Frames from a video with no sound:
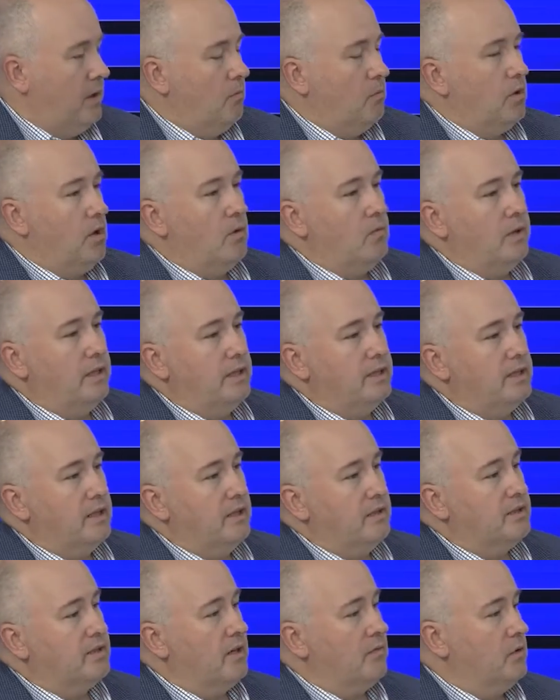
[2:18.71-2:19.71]
and we're already
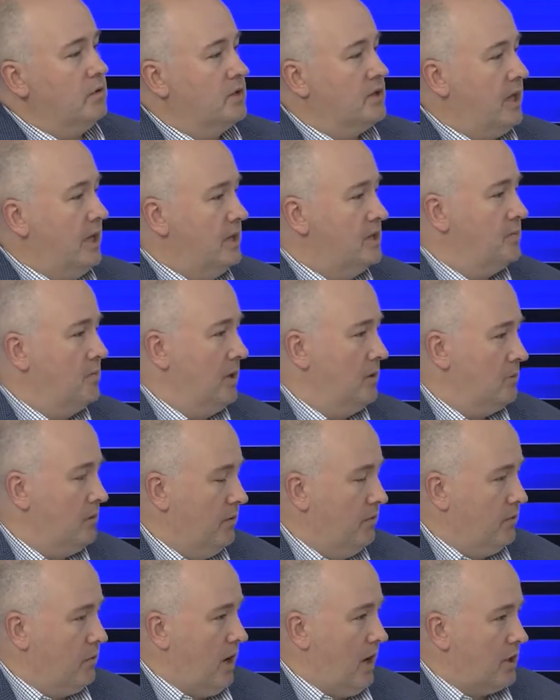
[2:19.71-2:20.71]
seeing several states being
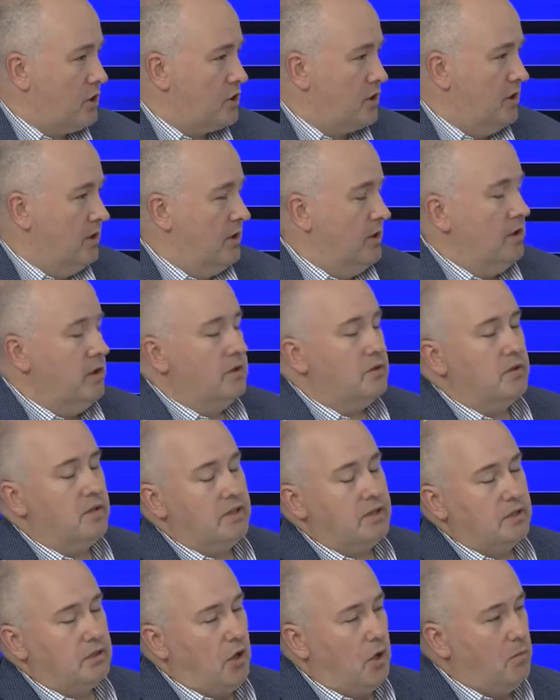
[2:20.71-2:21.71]
refreshed. So
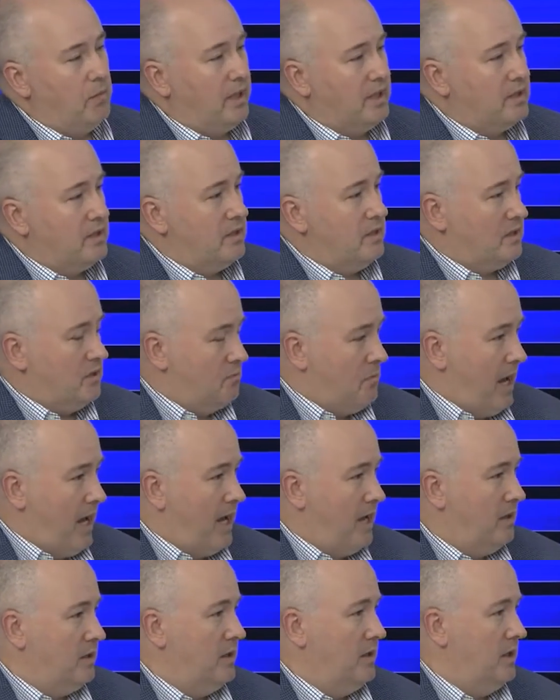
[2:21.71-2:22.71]
this is all because of the
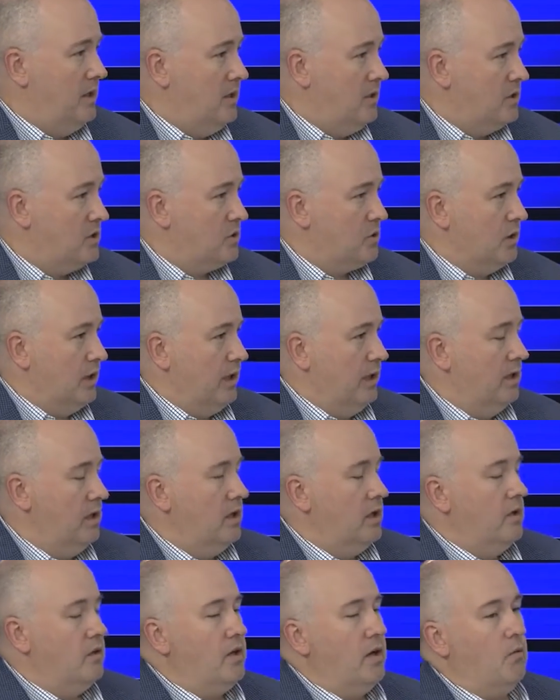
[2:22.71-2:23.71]
demand in industry
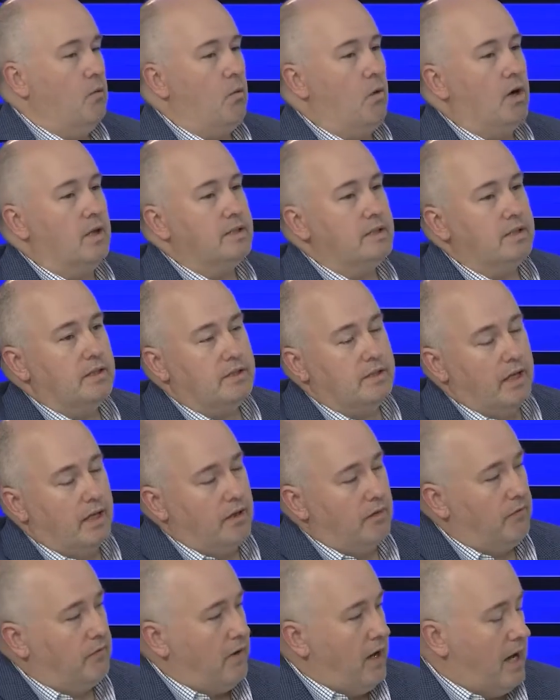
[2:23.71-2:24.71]
that wants this
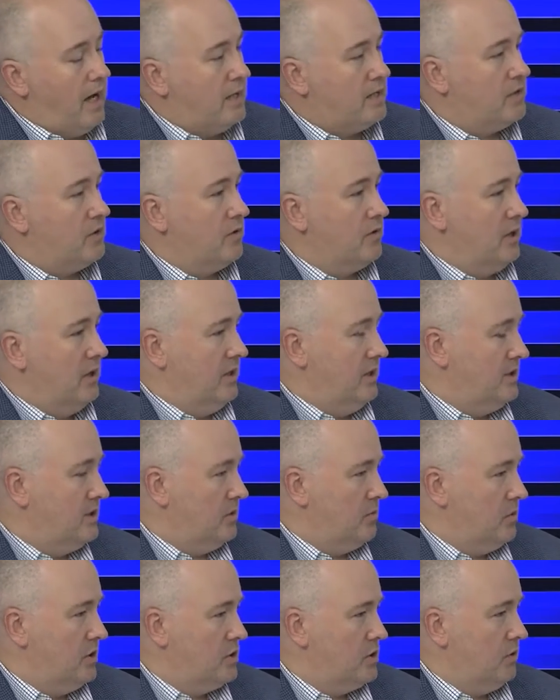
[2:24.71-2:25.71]
data faster than
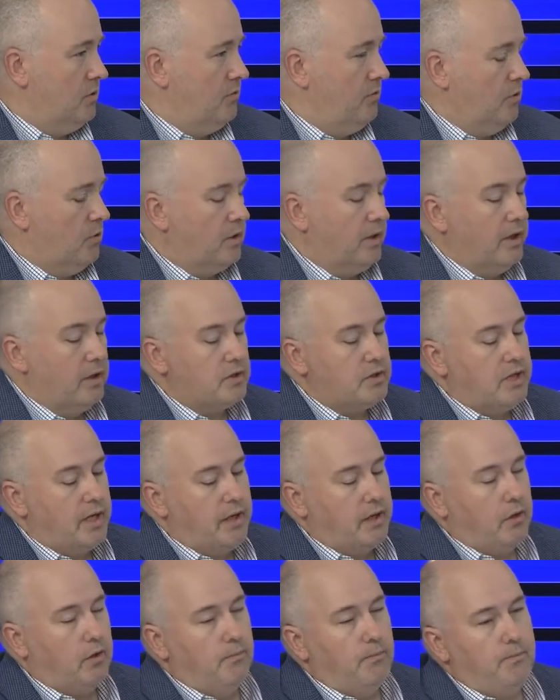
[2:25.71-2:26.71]
this original 4-year
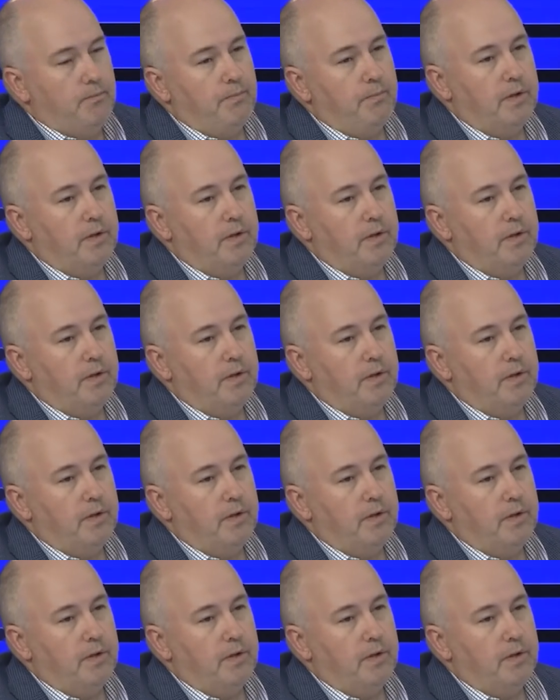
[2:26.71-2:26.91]
cycle.